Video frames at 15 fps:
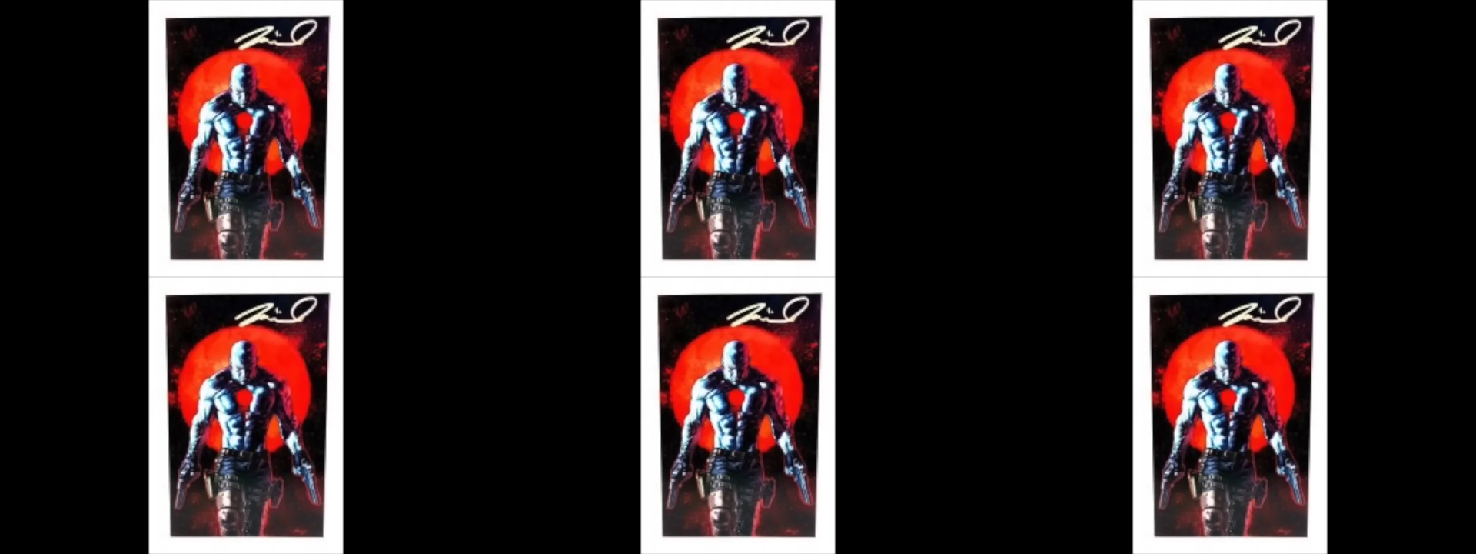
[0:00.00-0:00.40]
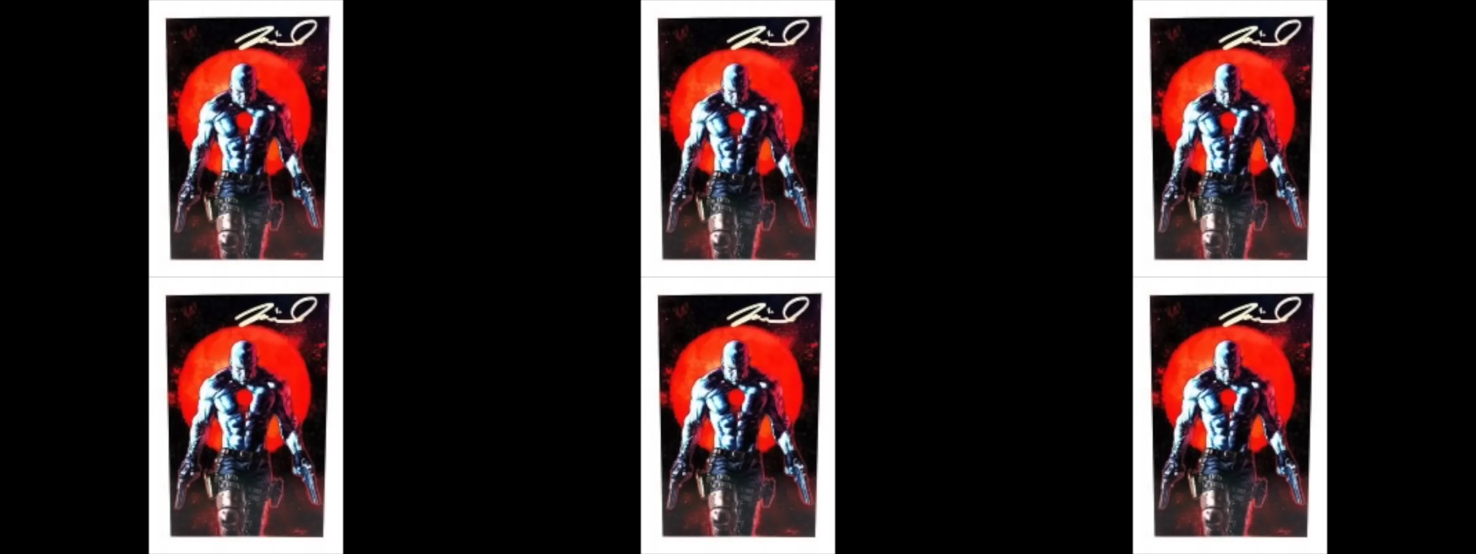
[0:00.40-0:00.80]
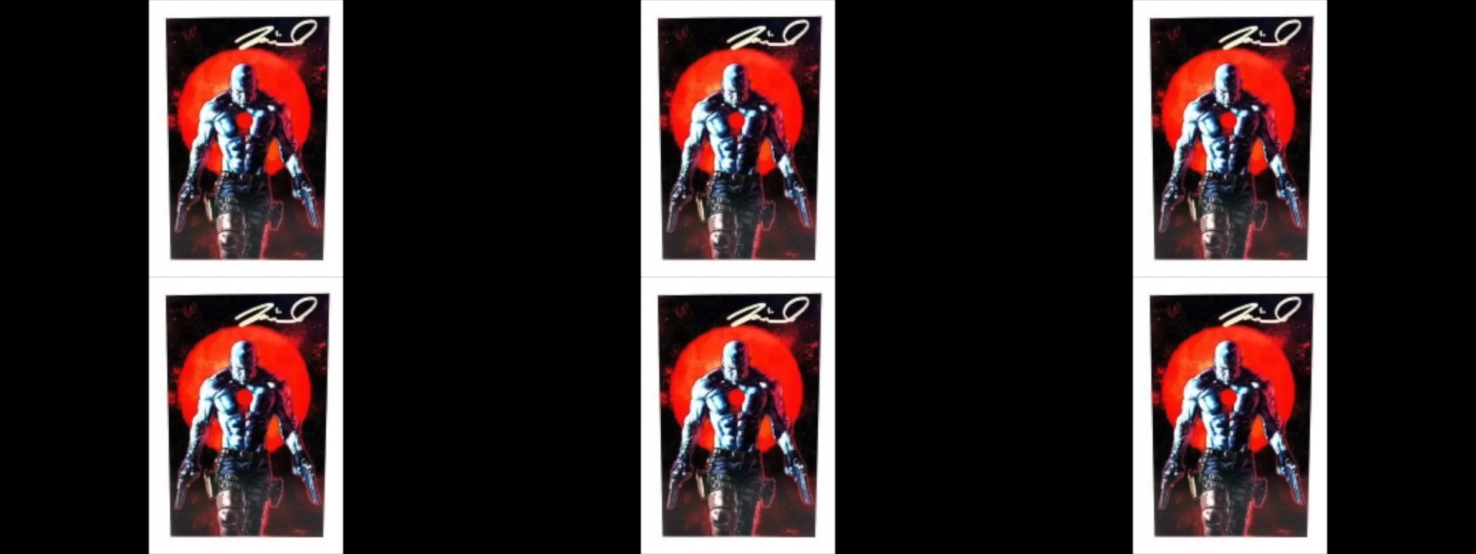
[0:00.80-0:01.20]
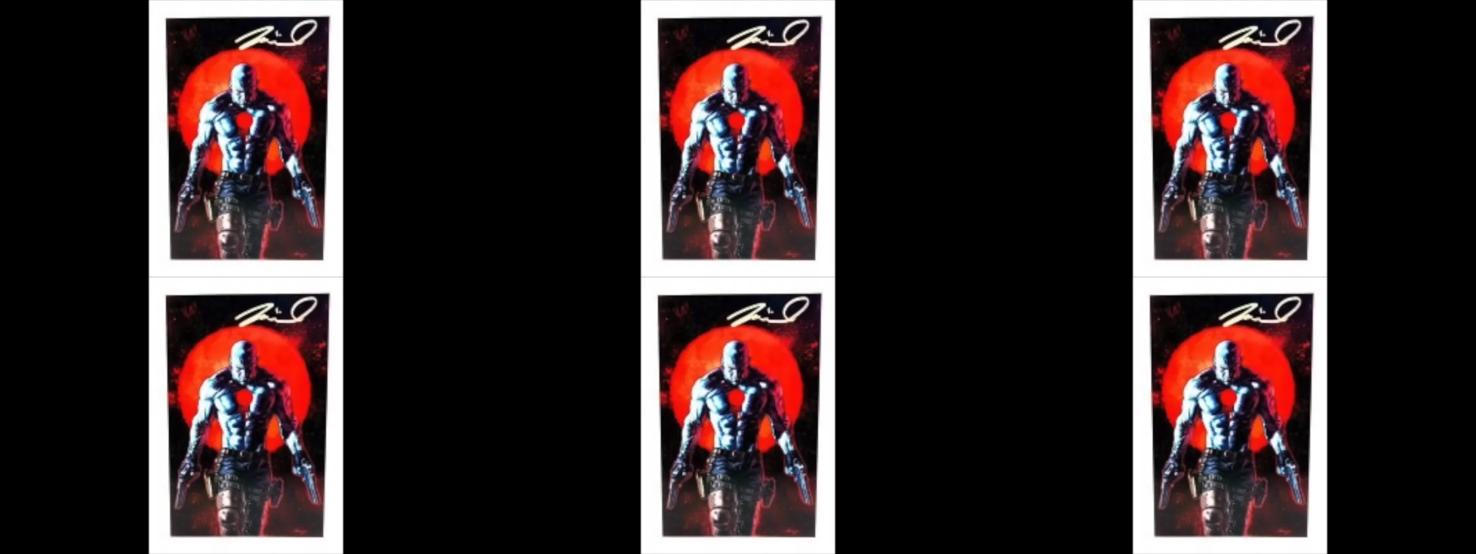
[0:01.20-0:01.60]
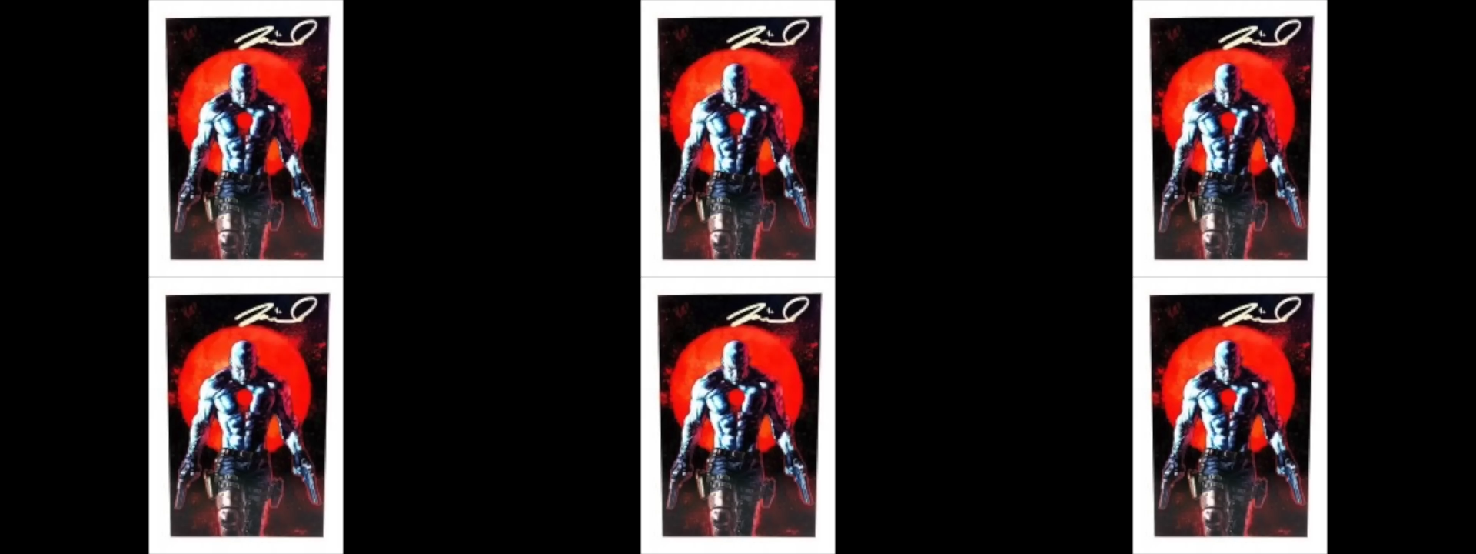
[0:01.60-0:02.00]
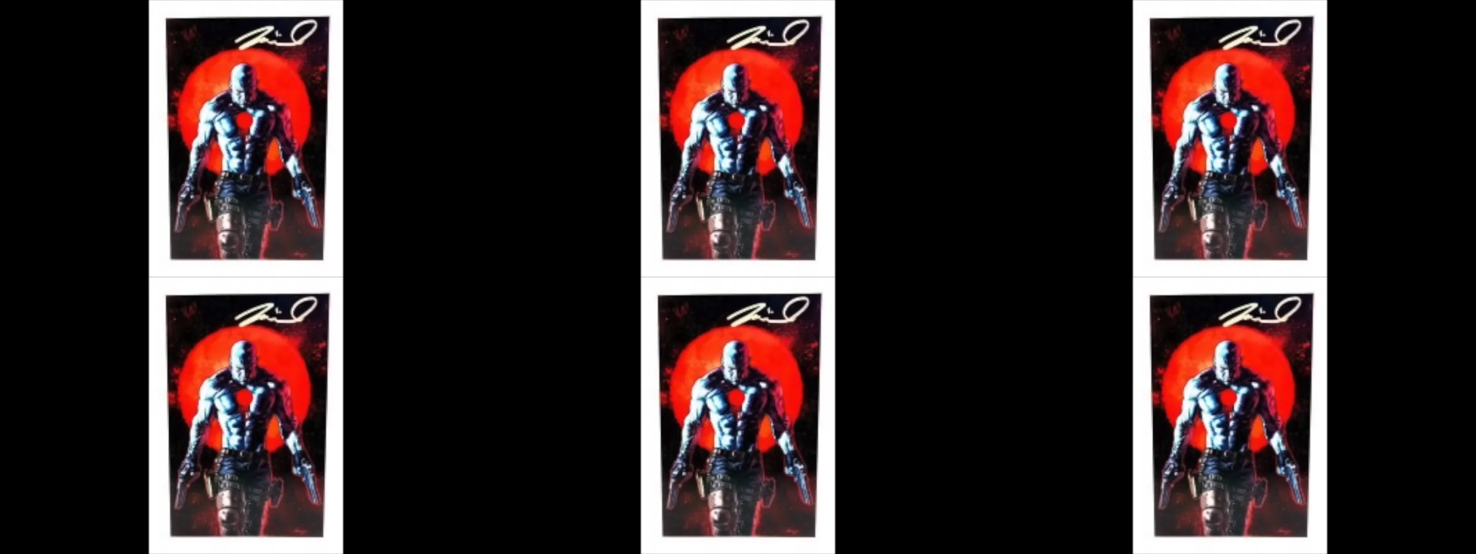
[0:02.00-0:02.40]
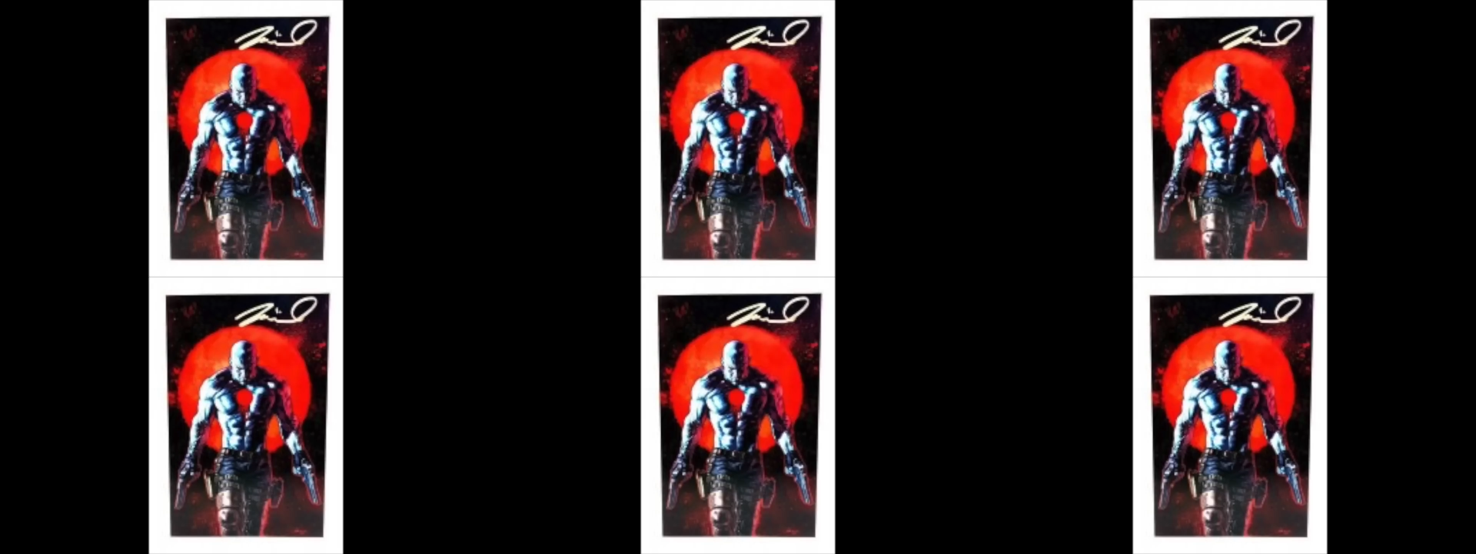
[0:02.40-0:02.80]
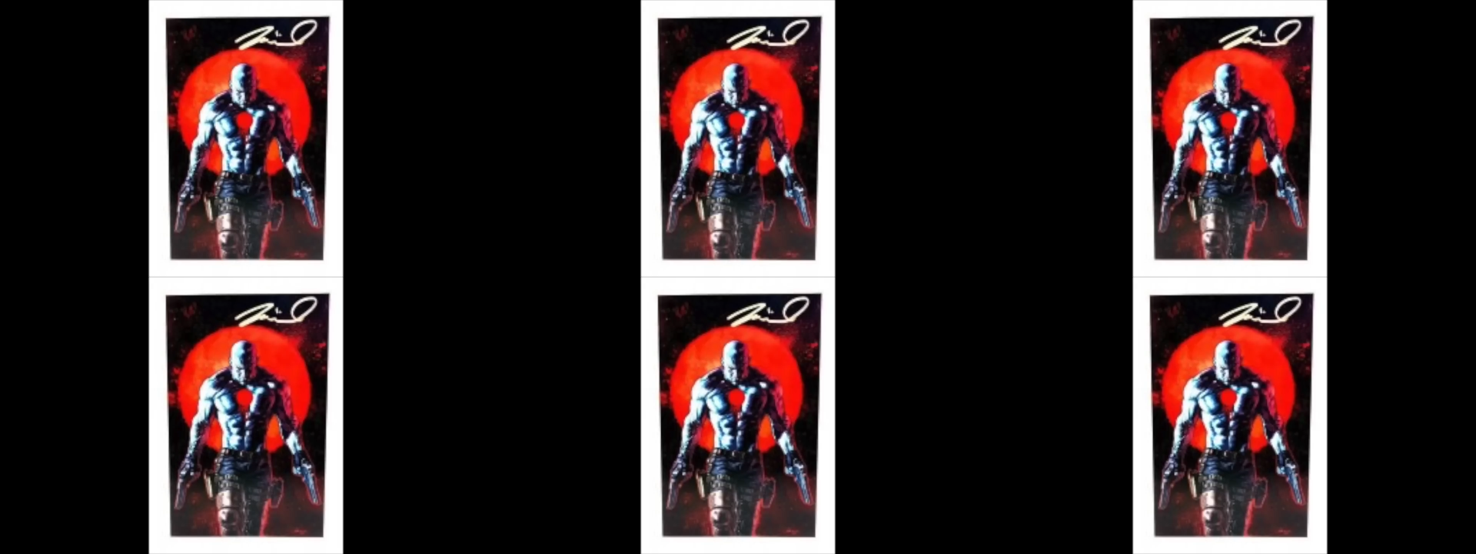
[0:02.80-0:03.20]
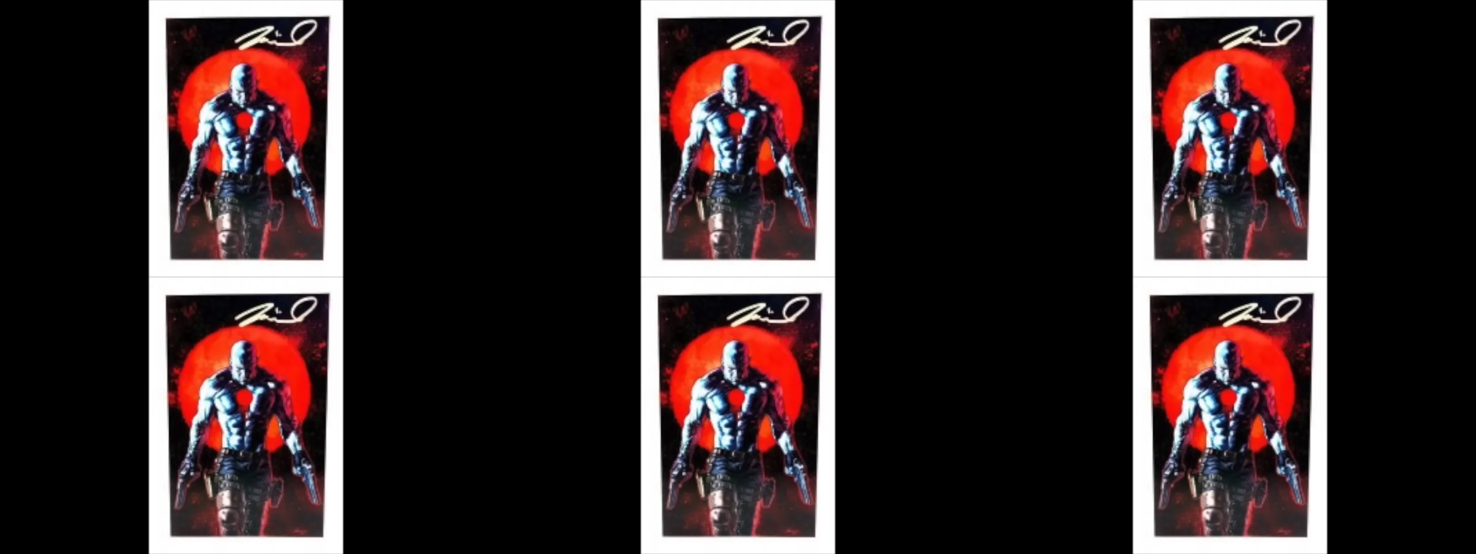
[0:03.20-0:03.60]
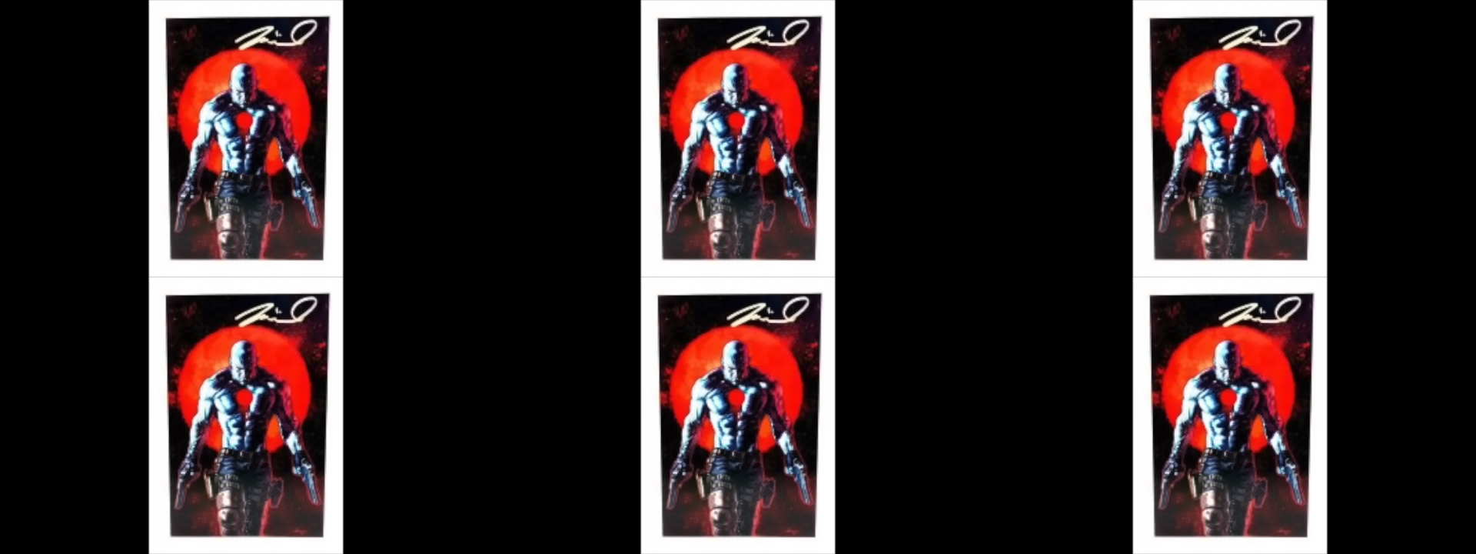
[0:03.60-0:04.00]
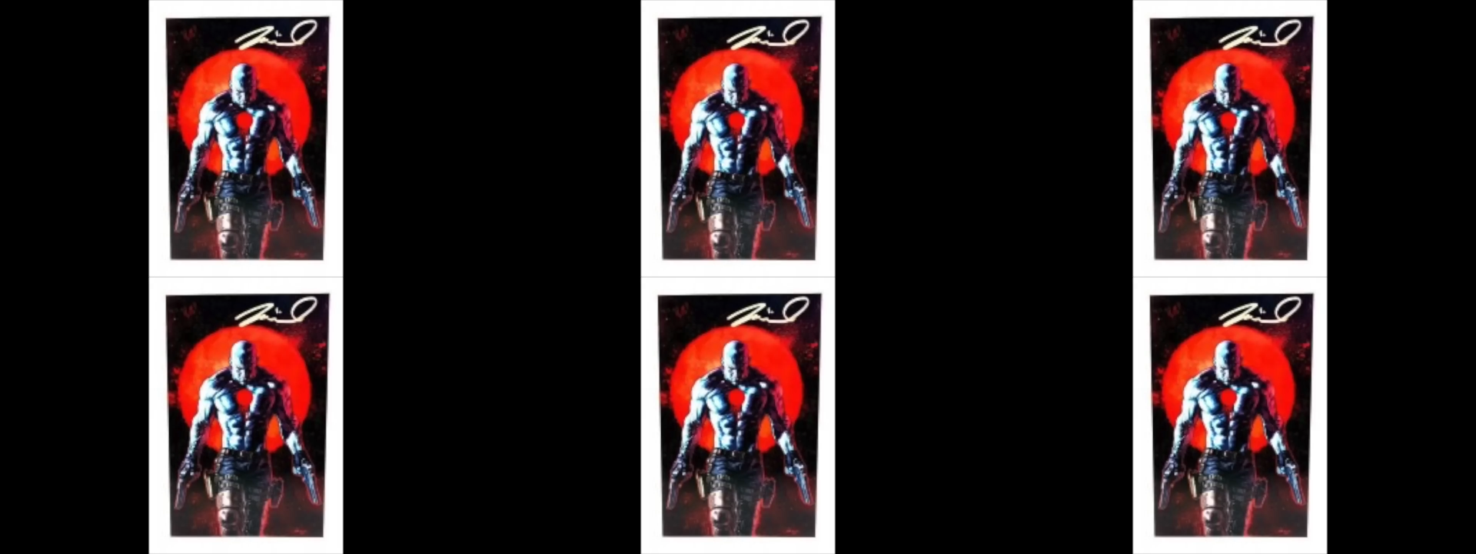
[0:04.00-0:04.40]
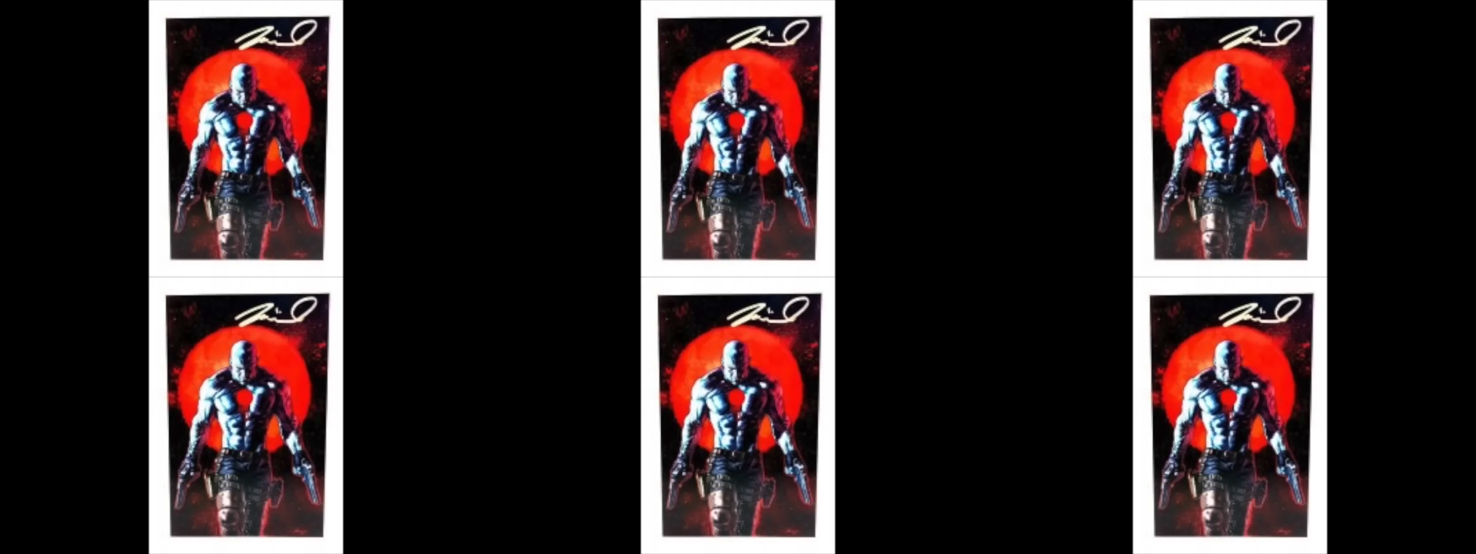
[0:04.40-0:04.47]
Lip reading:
[unreadable: no face in view]